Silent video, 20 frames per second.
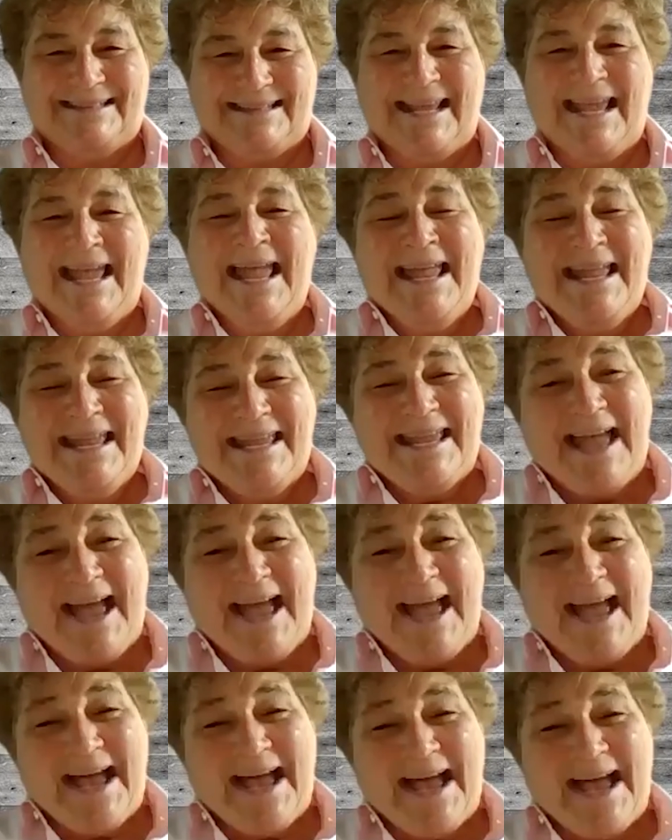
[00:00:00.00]
Yeah,
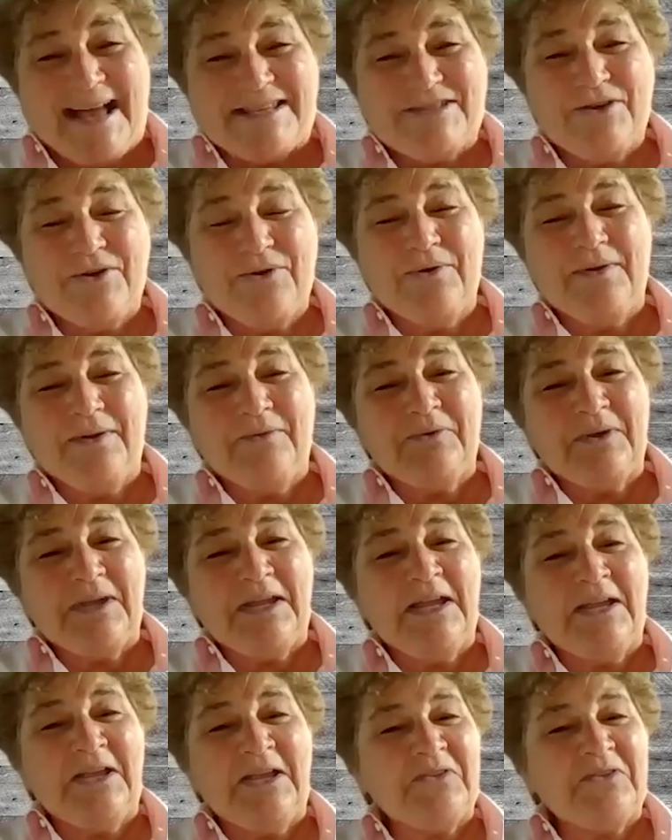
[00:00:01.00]
so
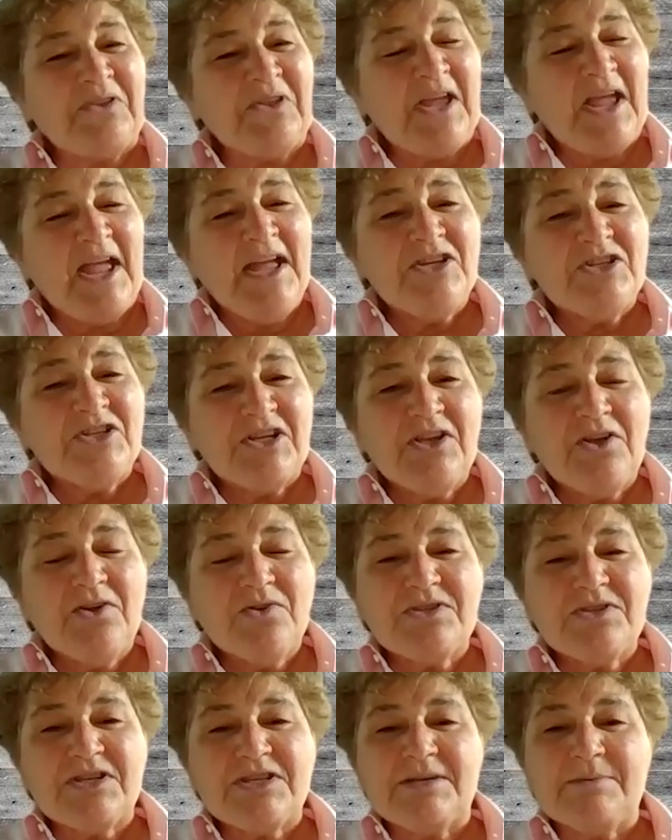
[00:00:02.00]
the edge
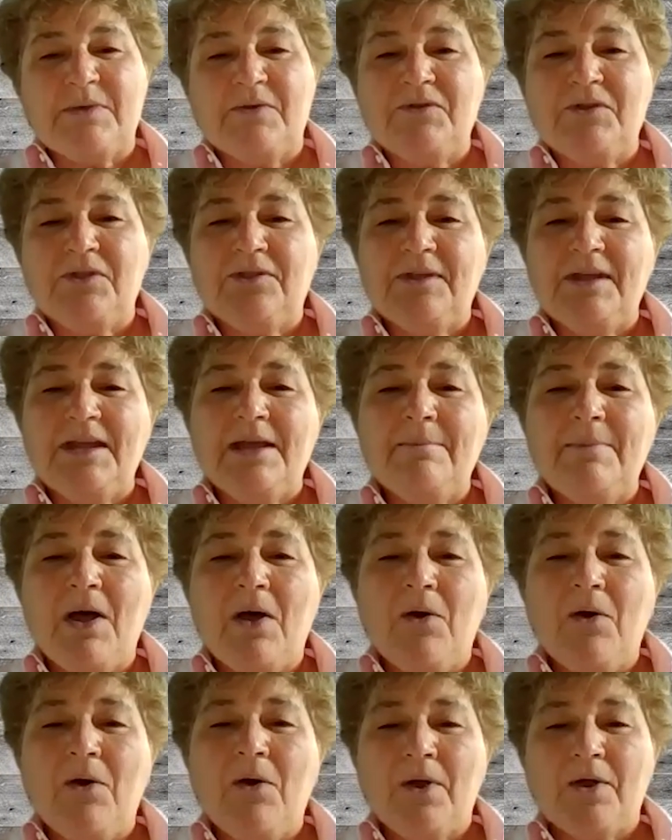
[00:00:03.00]
ecosystem, if you think
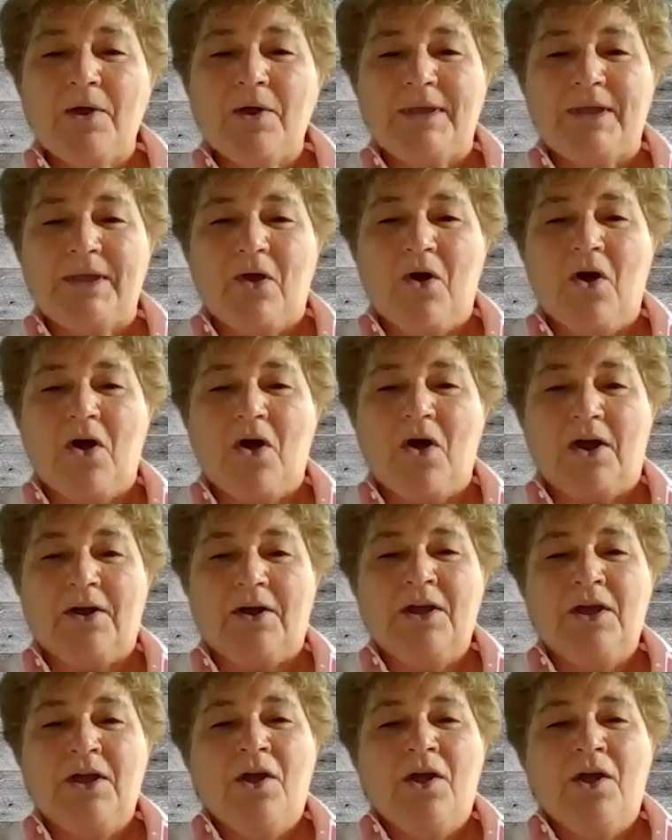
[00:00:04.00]
about where we are,